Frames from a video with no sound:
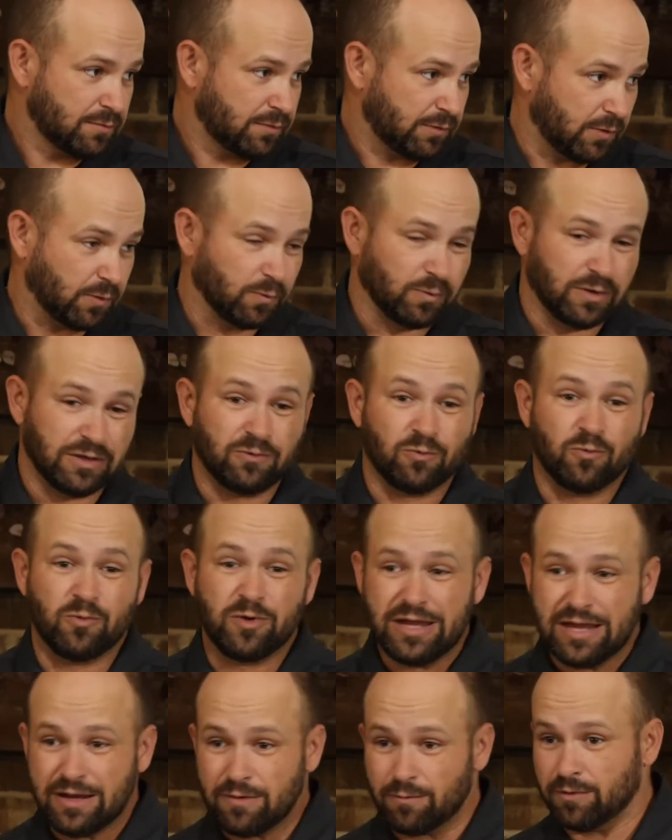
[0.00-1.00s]
or when
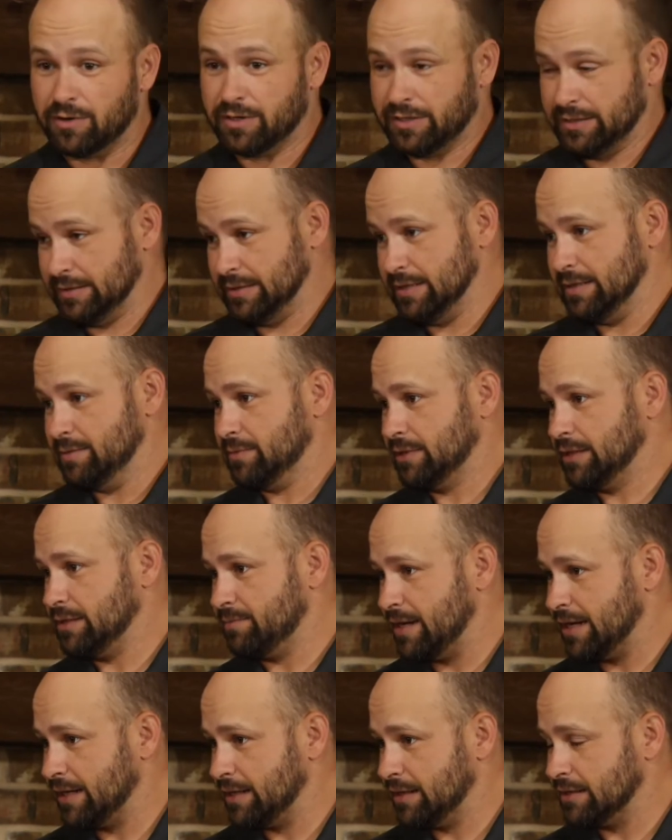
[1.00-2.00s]
we wanted them to
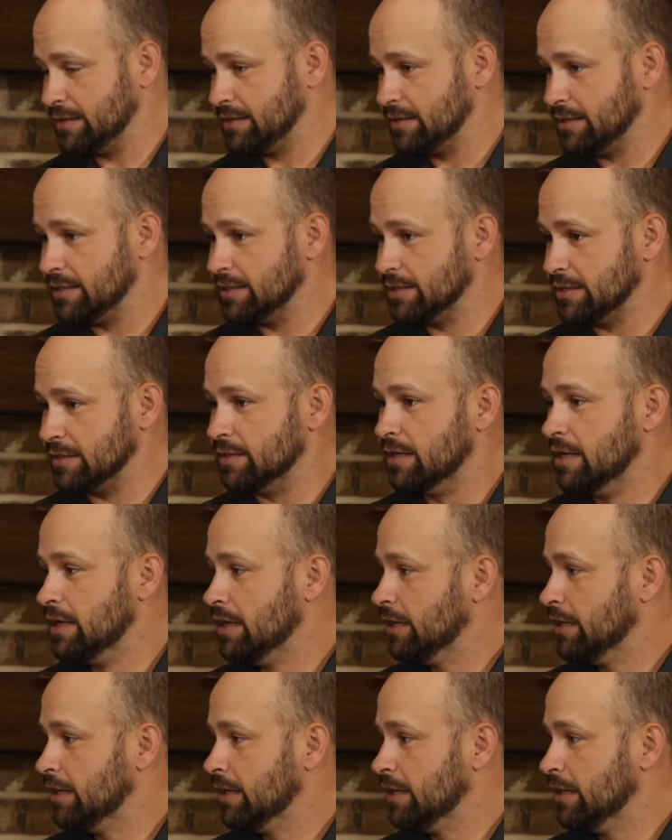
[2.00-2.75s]
make a decision.